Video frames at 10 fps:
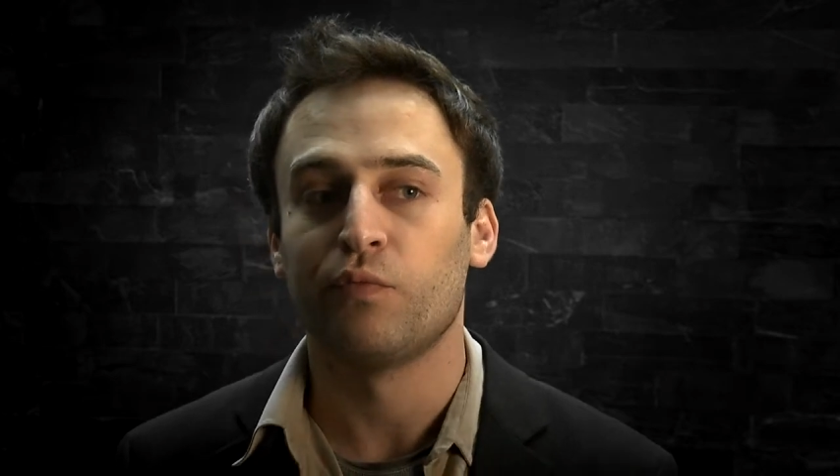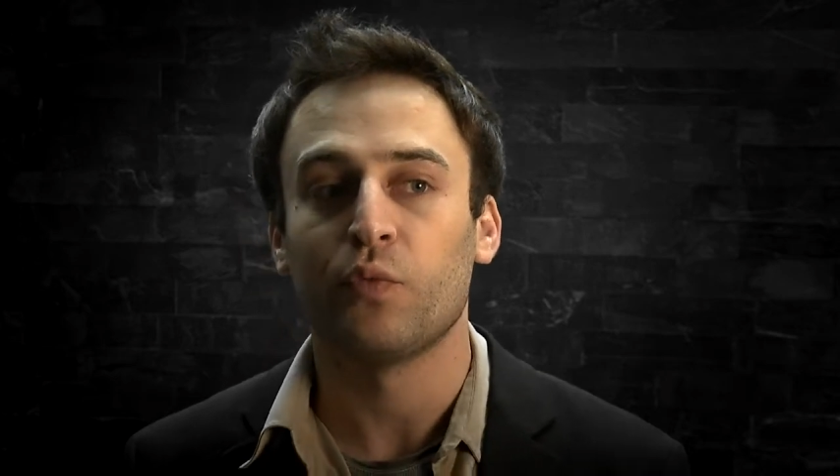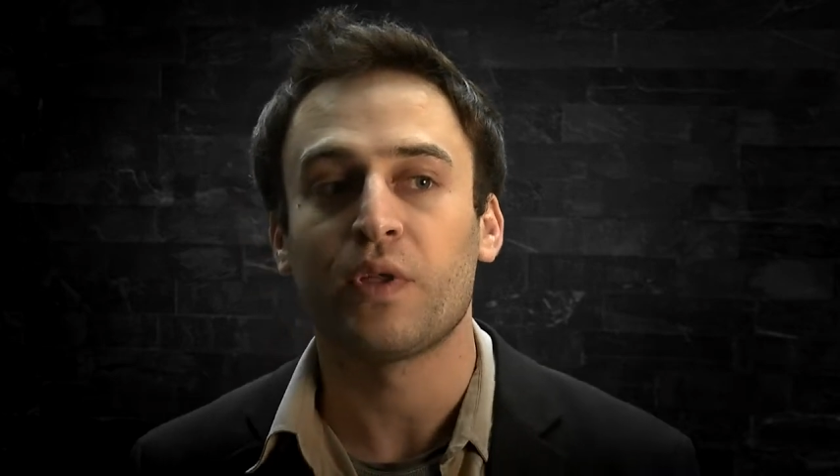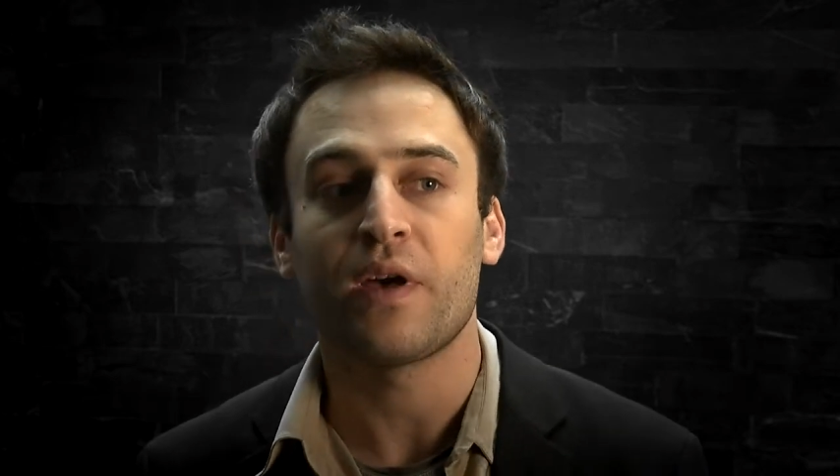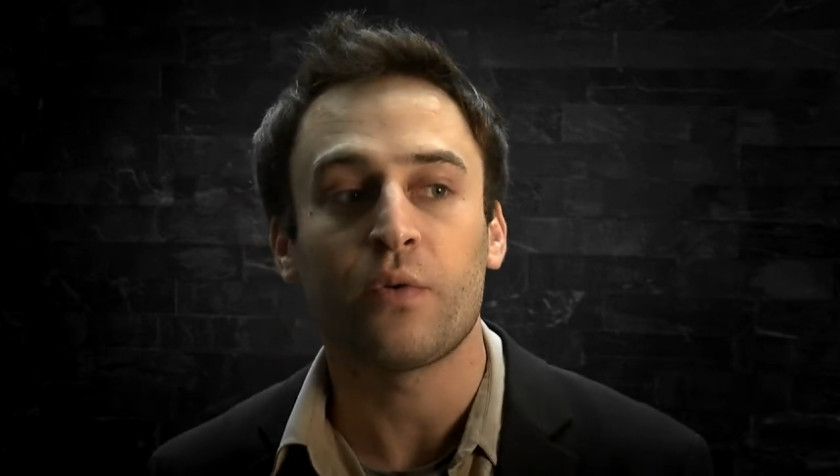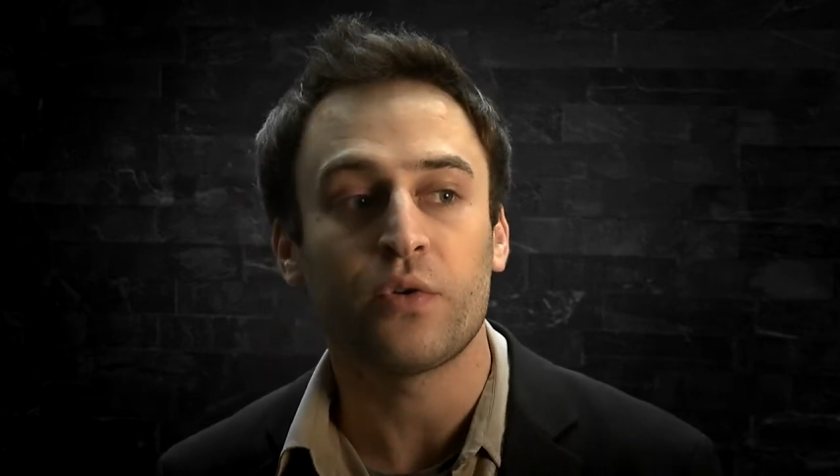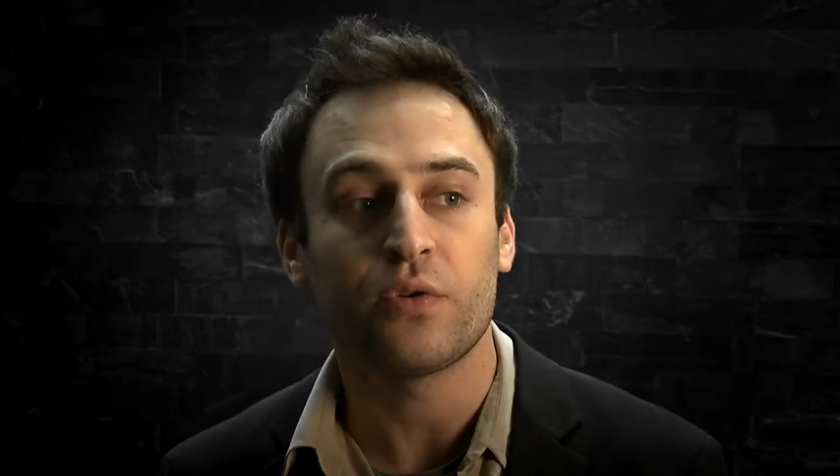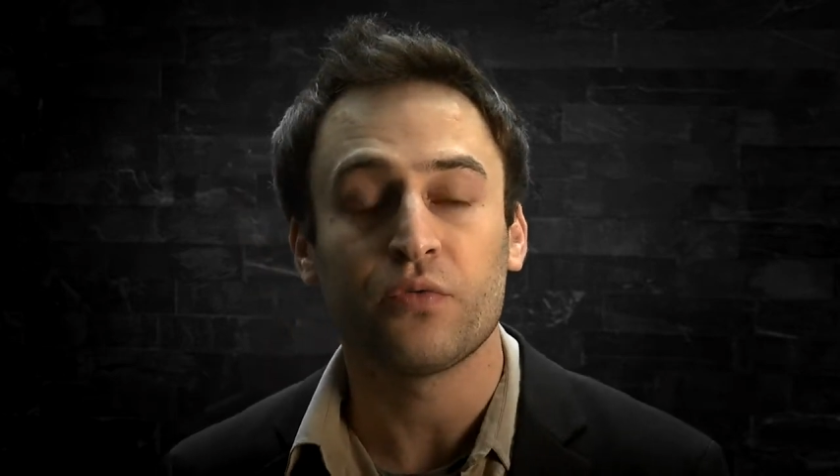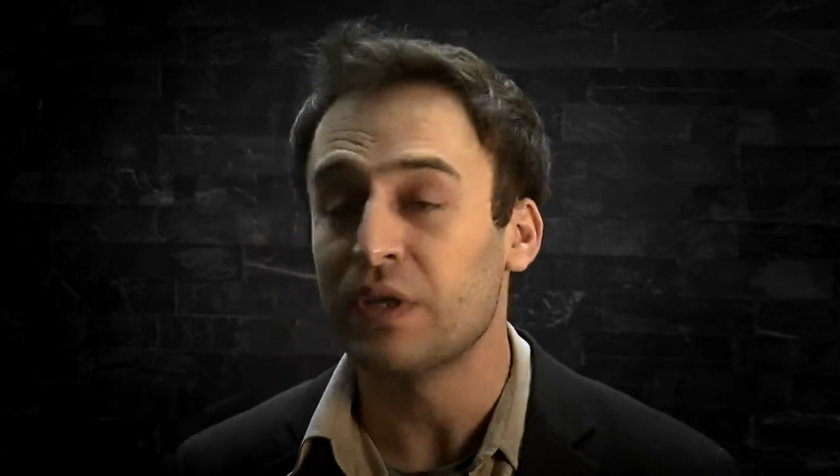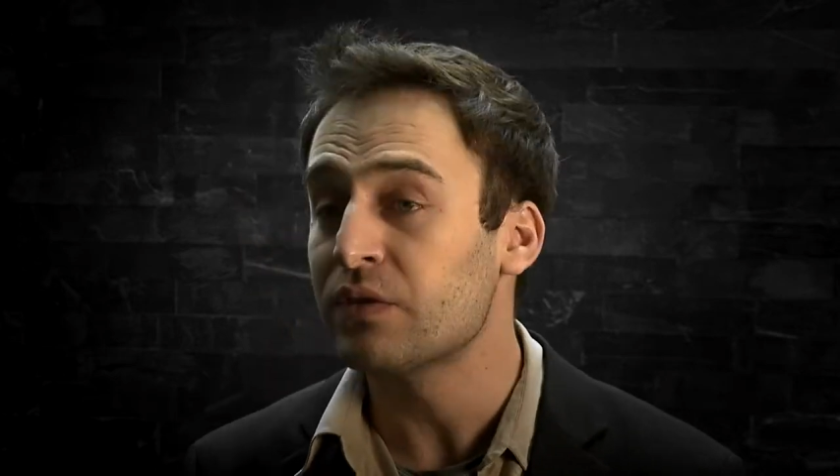with
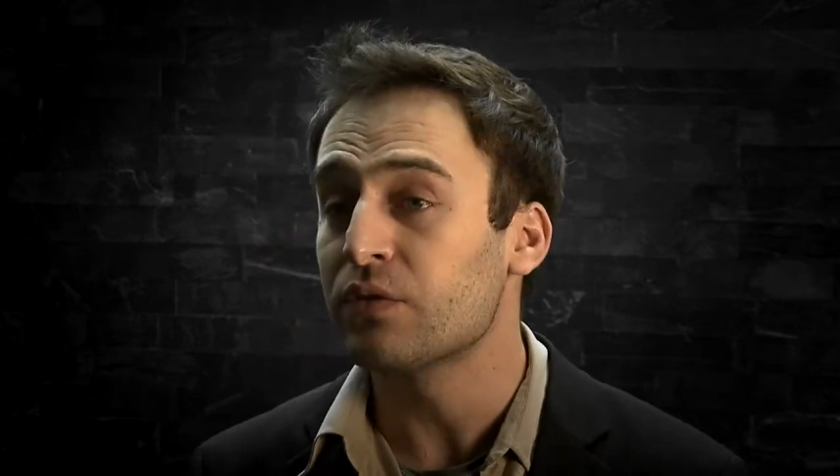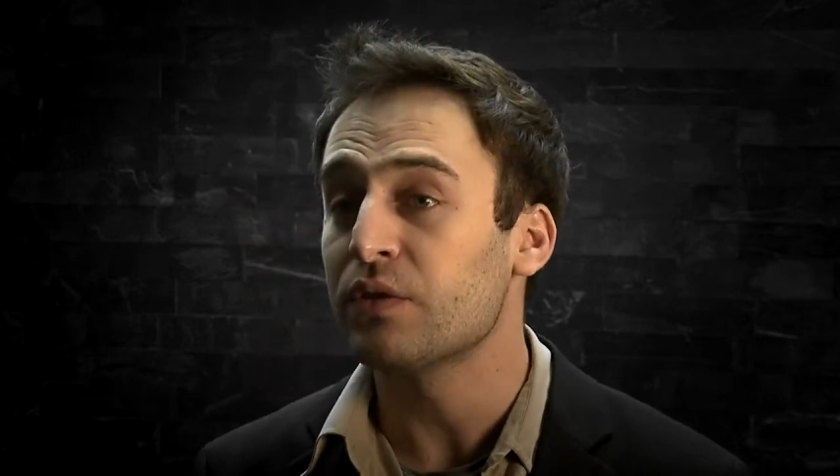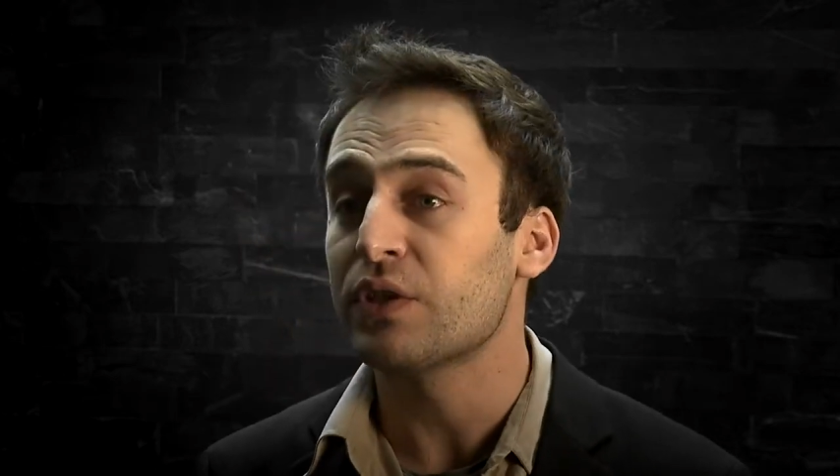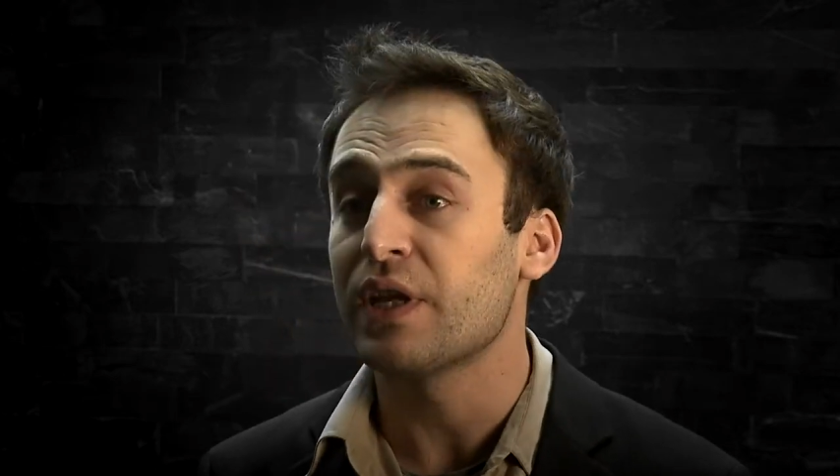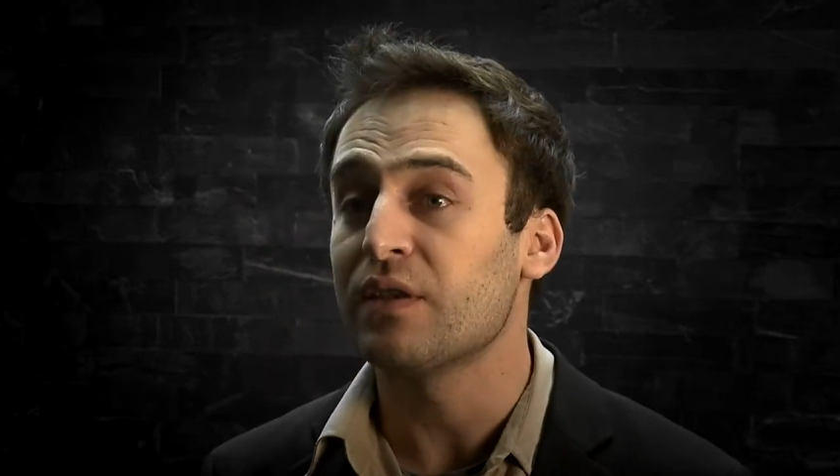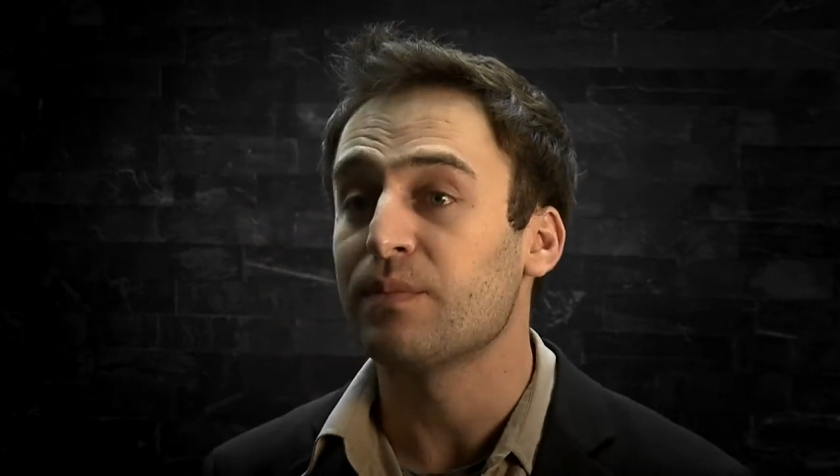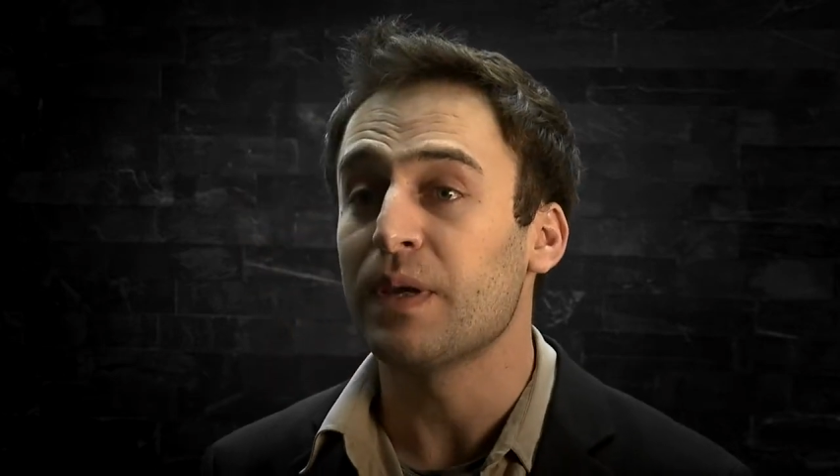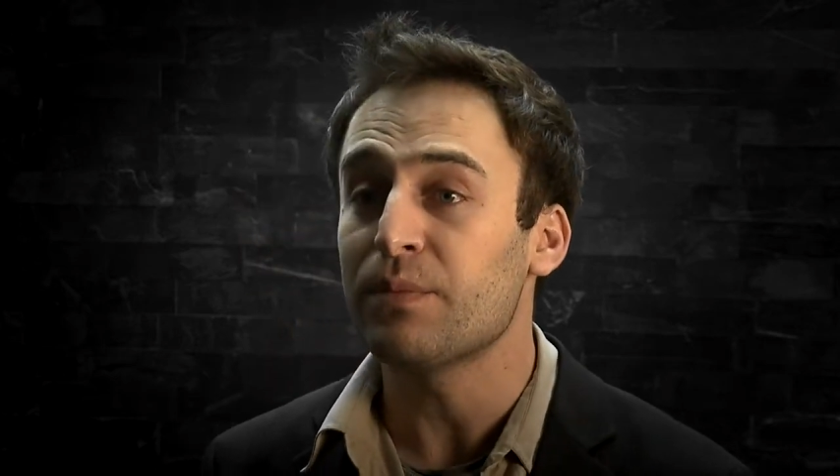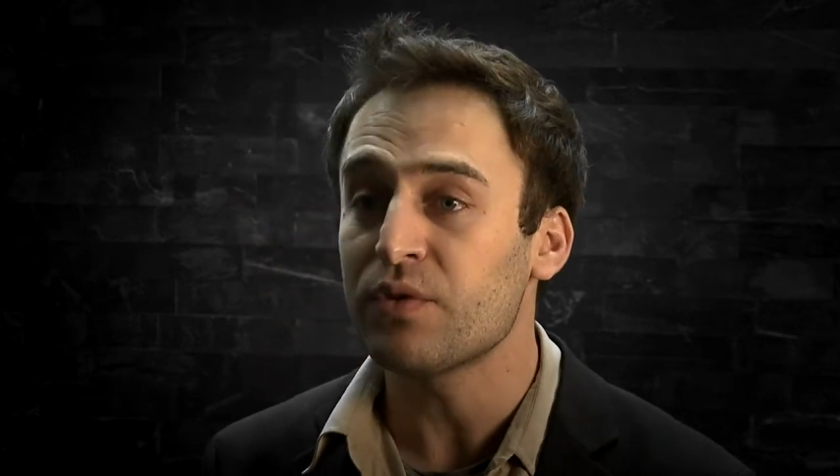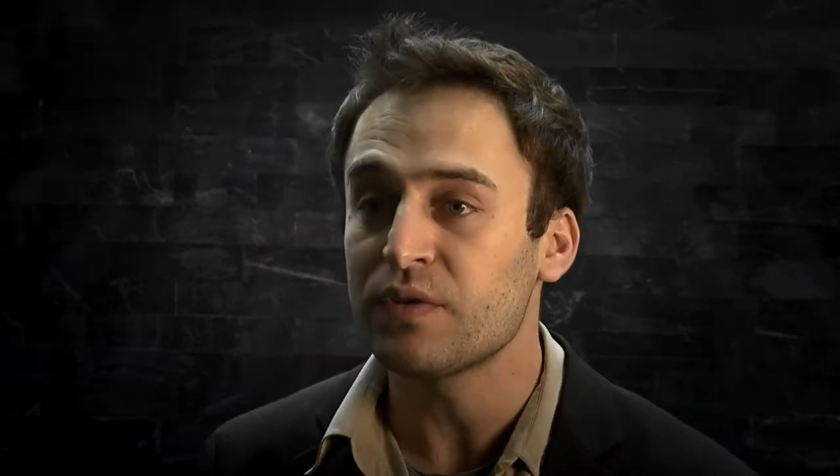our research and
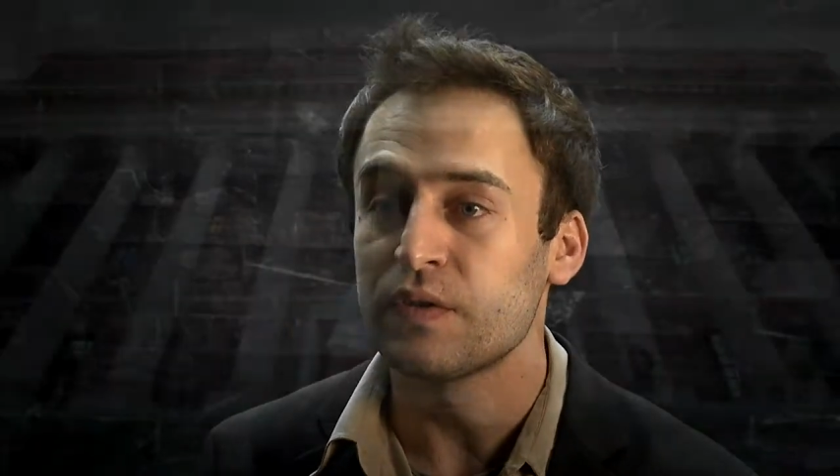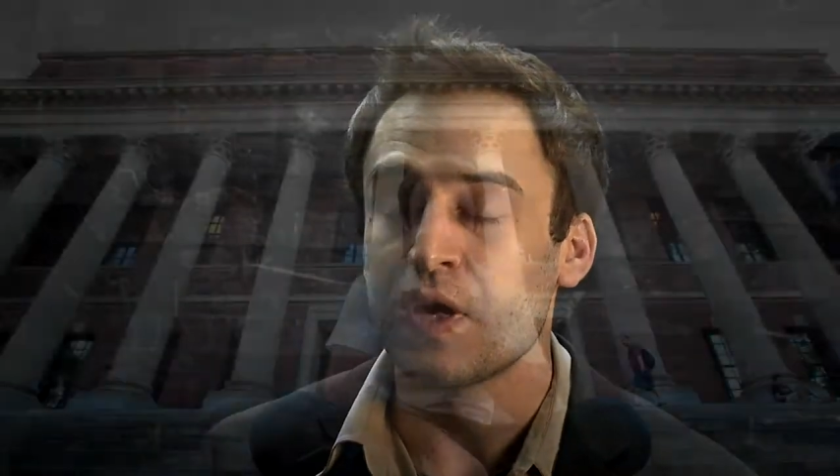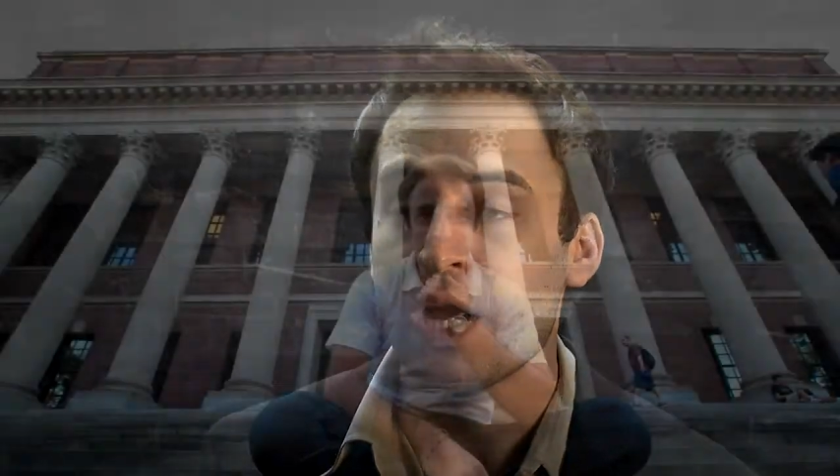papers.